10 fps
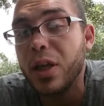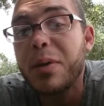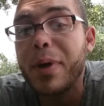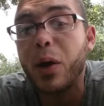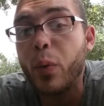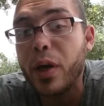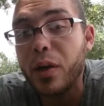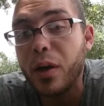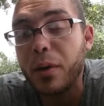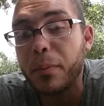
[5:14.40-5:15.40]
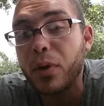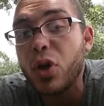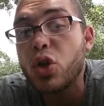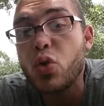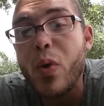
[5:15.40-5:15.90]
He might wake up.
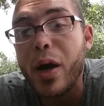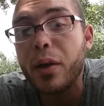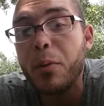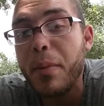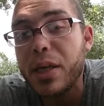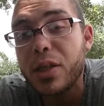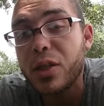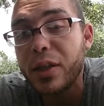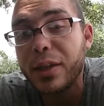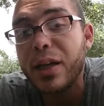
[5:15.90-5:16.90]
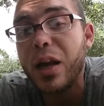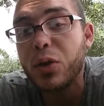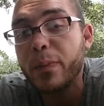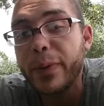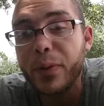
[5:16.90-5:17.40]
You add a little message on that dollar
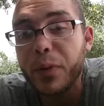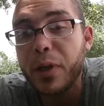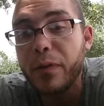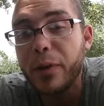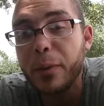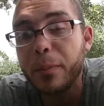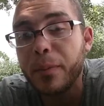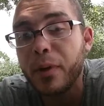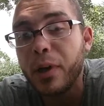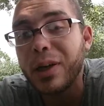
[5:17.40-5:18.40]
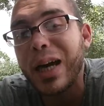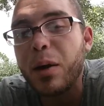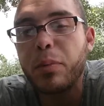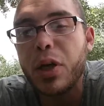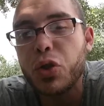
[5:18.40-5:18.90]
you plan on giving him.
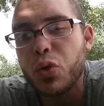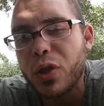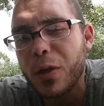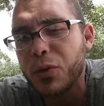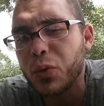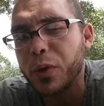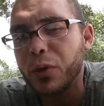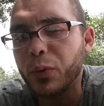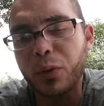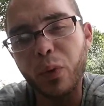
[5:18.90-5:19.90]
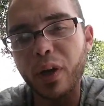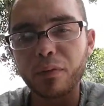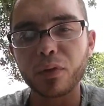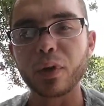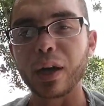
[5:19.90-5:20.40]
God bless you, Psalms 23.
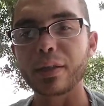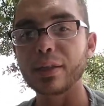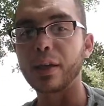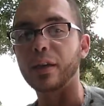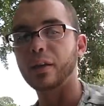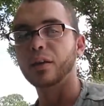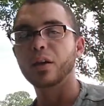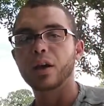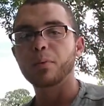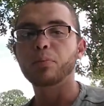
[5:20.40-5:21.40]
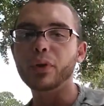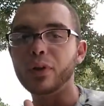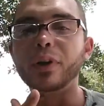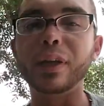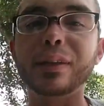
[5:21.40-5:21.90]
Whatever you got to say. Put
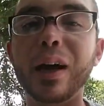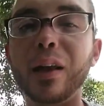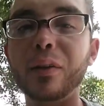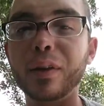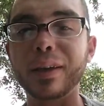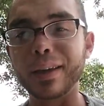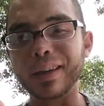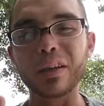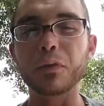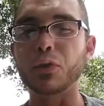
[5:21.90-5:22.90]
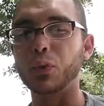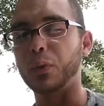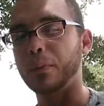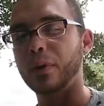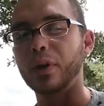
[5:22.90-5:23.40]
it on that dollar and give it to
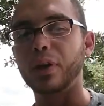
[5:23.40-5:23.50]
him.